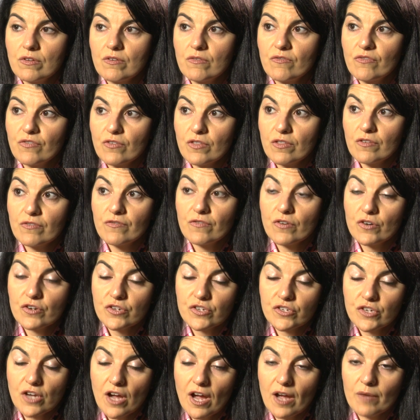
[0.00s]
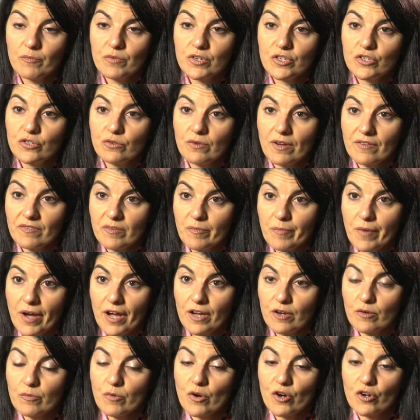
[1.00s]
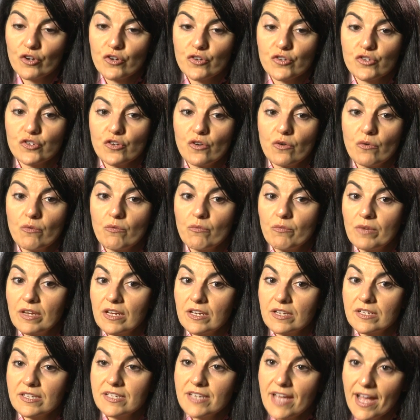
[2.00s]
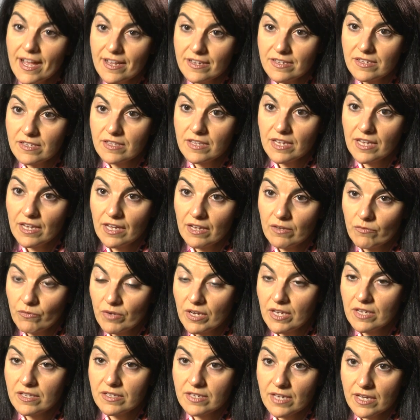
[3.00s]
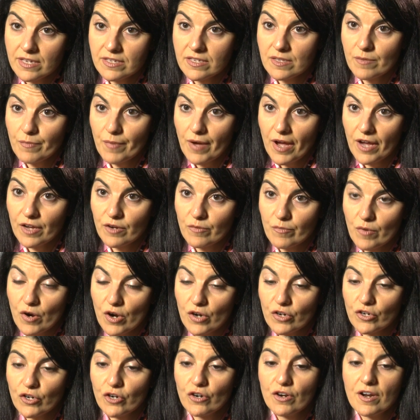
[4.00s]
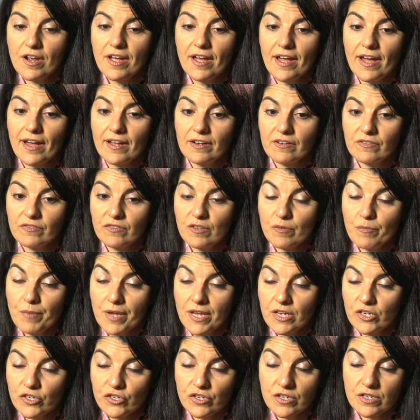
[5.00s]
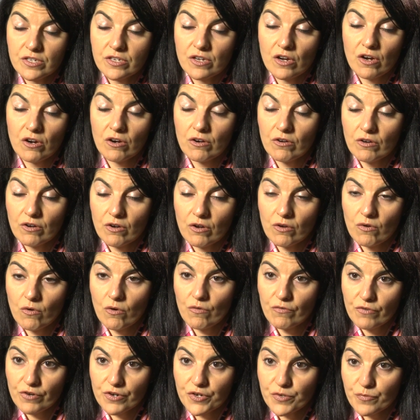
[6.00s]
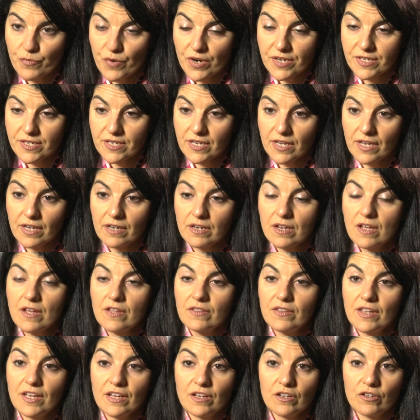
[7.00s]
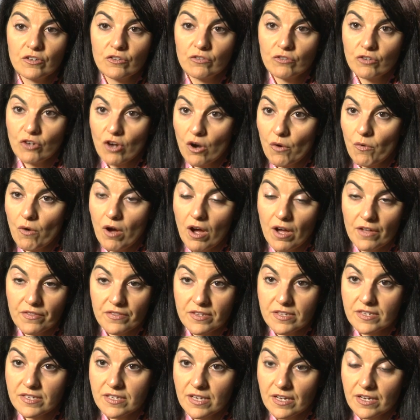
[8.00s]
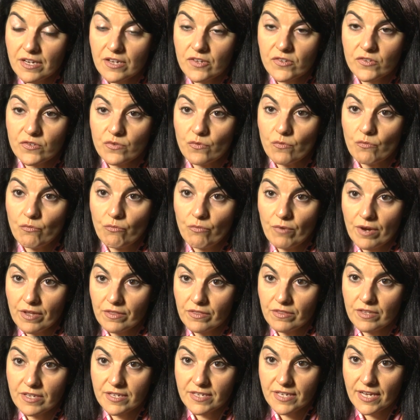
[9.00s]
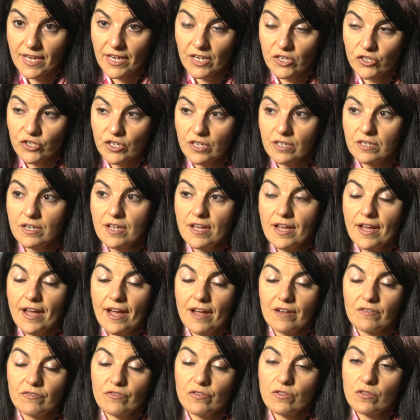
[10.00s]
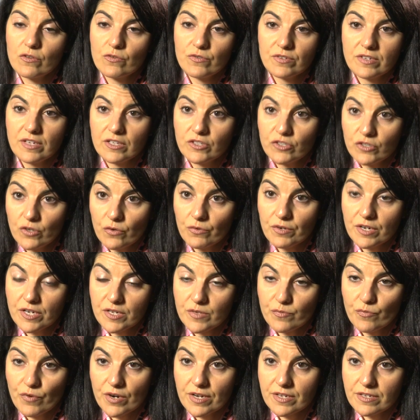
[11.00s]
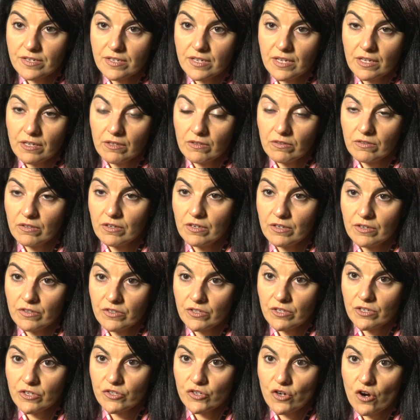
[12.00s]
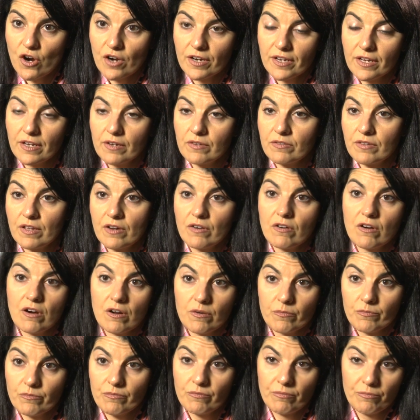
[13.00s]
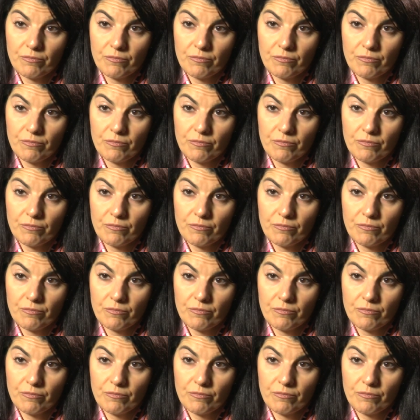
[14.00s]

for the first time we do have a biomarker. So we can test the, we can test the biomarker and if the patients are overexpressing it, they can go on the studies with this agent. And for those that don't express the, the, the target, there are